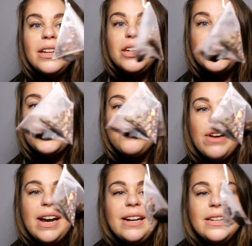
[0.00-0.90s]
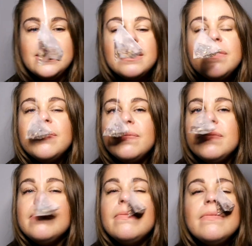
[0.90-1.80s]
strainers.
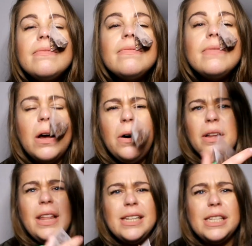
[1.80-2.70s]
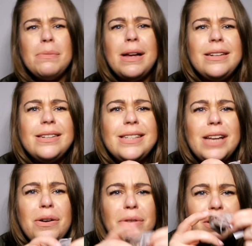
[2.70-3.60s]
Oh, that smells
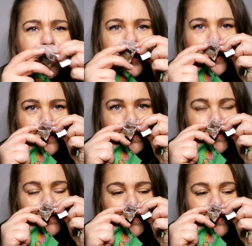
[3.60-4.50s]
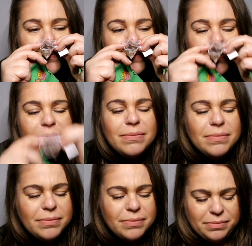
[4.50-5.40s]
so good.
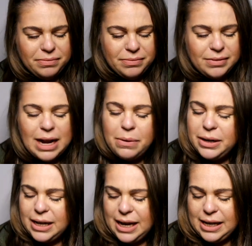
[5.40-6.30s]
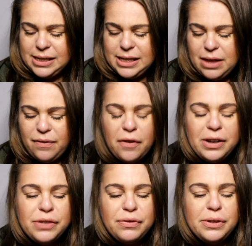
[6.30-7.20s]
That one is the
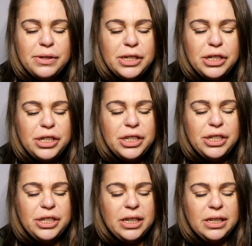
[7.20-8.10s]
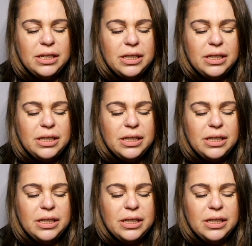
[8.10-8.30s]
forest fruits and ginger.